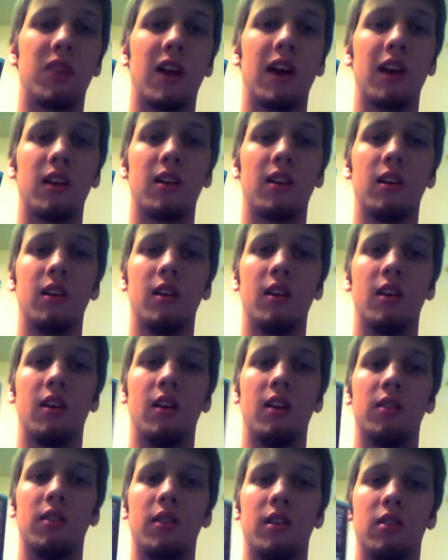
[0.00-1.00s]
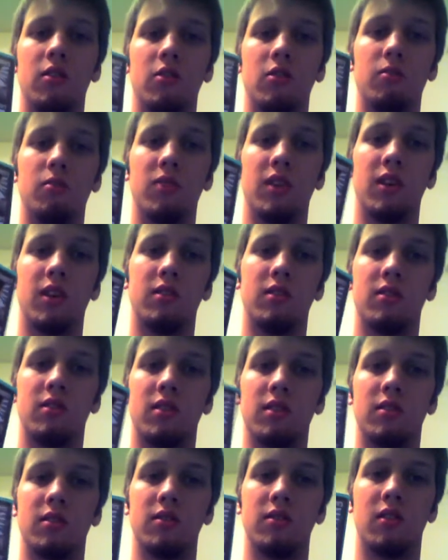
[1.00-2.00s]
black, then Doomblade's
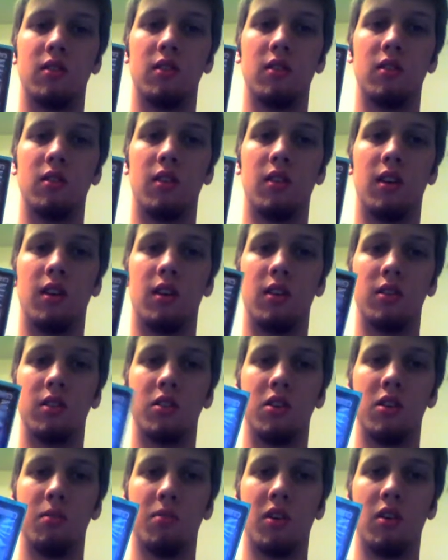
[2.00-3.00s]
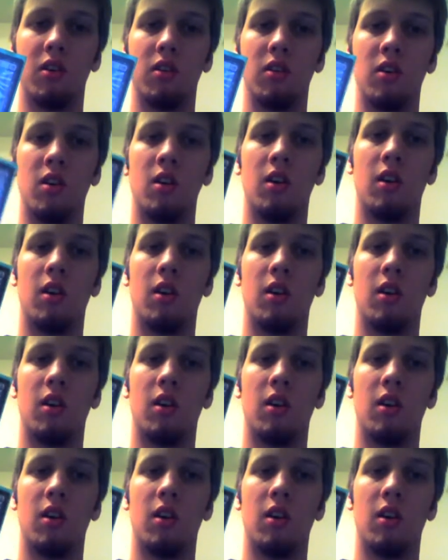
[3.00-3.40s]
just as good and it's cheaper.